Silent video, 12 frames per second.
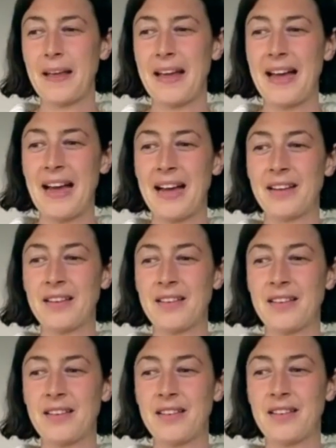And
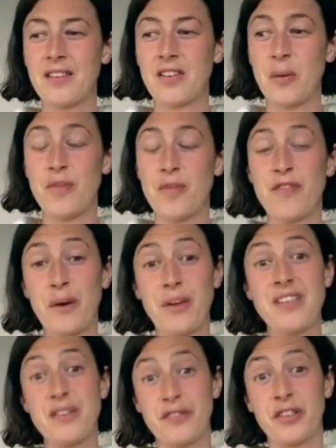so it's very
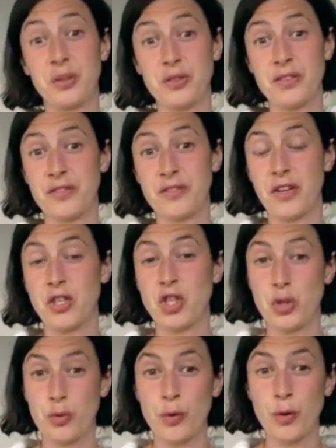difficult to find
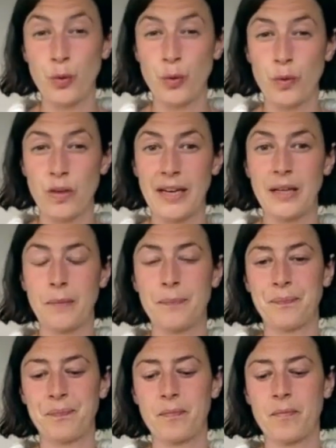true, like,
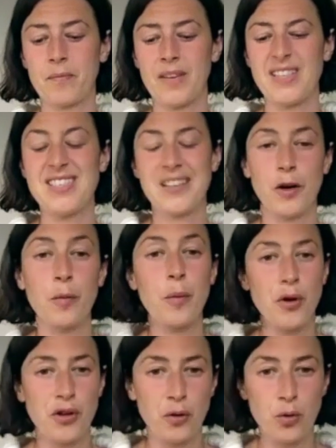
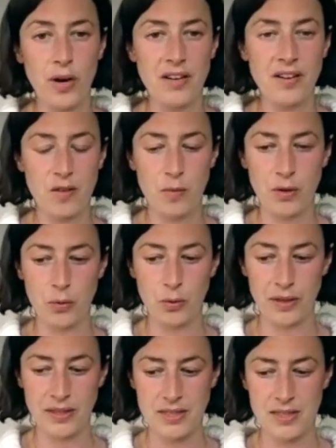ceremonial grade, as we call
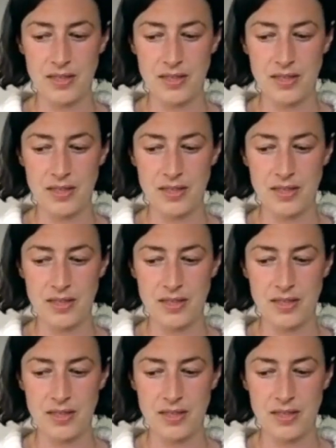it.